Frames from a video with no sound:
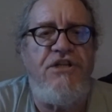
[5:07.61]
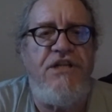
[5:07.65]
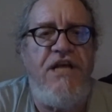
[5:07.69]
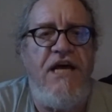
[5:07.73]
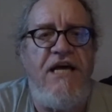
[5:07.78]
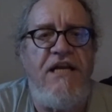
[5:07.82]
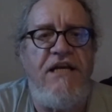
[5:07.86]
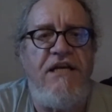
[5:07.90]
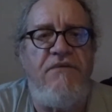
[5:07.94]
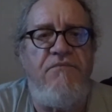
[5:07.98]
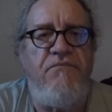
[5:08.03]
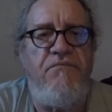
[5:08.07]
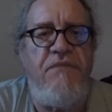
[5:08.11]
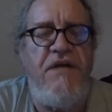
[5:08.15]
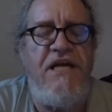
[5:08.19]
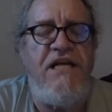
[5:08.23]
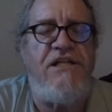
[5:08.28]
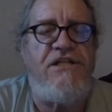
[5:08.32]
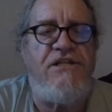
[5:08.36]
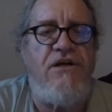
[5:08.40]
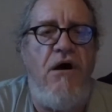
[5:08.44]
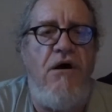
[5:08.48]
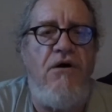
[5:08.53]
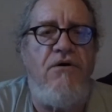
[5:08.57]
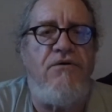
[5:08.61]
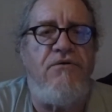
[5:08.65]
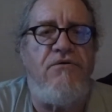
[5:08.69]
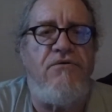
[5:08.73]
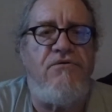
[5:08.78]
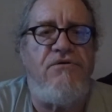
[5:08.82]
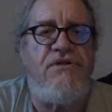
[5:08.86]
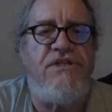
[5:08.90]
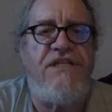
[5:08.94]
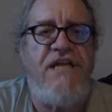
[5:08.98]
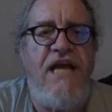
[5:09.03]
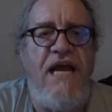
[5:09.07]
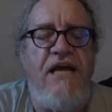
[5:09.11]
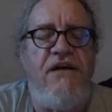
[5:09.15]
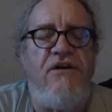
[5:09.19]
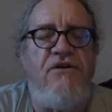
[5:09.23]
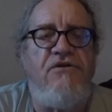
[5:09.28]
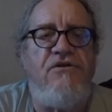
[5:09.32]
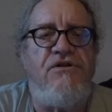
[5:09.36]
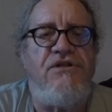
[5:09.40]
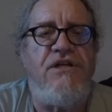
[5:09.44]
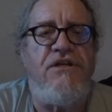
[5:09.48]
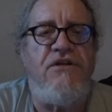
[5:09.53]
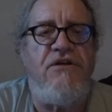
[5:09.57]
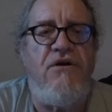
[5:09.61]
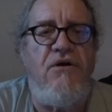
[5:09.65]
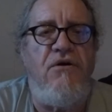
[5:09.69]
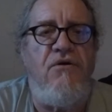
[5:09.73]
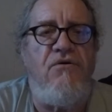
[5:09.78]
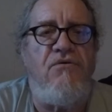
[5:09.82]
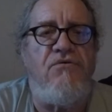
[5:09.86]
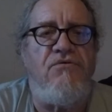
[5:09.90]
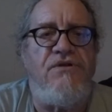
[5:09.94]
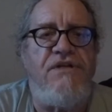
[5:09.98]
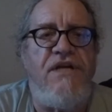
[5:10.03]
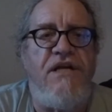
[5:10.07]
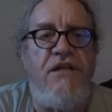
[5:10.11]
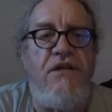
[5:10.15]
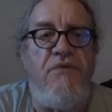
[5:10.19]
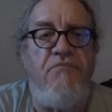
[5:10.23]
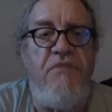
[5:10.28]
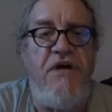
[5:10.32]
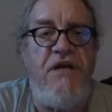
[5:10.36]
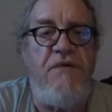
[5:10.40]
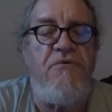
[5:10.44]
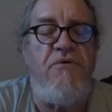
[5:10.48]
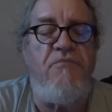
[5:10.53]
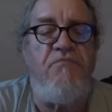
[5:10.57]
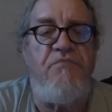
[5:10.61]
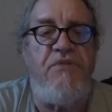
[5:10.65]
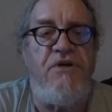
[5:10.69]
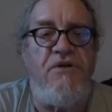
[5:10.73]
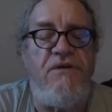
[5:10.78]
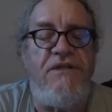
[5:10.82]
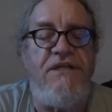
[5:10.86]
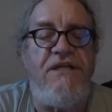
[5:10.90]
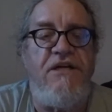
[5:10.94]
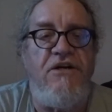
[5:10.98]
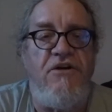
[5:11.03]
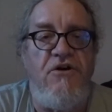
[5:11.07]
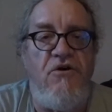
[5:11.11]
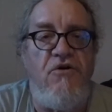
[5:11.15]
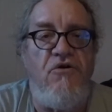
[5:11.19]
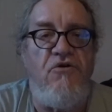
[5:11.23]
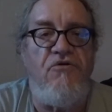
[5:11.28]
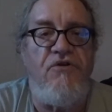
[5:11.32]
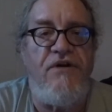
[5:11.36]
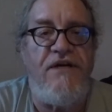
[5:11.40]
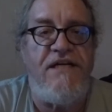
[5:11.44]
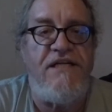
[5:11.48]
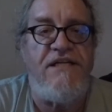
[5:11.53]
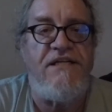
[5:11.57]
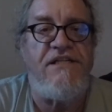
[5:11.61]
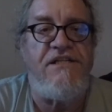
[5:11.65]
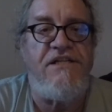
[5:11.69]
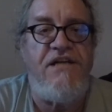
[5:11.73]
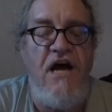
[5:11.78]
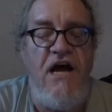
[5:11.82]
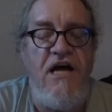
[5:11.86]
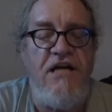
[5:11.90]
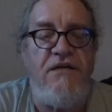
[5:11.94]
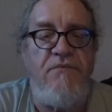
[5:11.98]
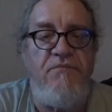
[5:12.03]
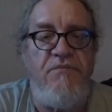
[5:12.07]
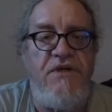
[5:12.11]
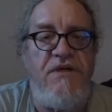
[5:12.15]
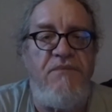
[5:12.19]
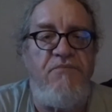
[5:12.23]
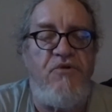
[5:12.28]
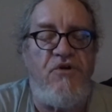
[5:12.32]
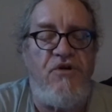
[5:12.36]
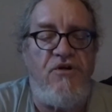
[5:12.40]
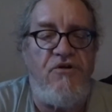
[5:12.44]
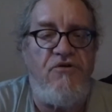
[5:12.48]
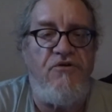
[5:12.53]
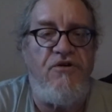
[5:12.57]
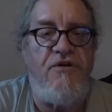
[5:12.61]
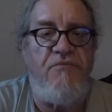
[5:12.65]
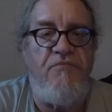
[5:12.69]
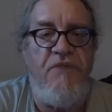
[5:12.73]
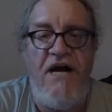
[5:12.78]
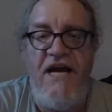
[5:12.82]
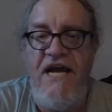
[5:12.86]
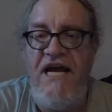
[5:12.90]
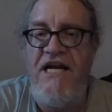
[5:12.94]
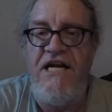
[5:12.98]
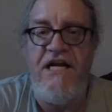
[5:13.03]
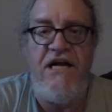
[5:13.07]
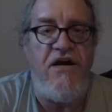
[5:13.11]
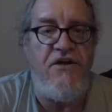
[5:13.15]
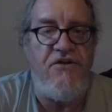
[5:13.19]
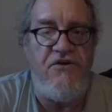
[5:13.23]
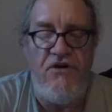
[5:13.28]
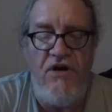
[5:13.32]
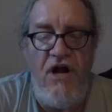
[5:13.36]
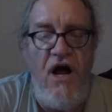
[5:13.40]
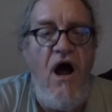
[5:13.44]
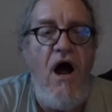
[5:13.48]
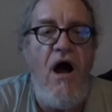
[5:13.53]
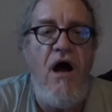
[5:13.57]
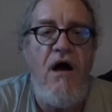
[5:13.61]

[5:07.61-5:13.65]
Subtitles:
that it meets all those standards and codes, and the minimum building code is not to be precluded by any other law.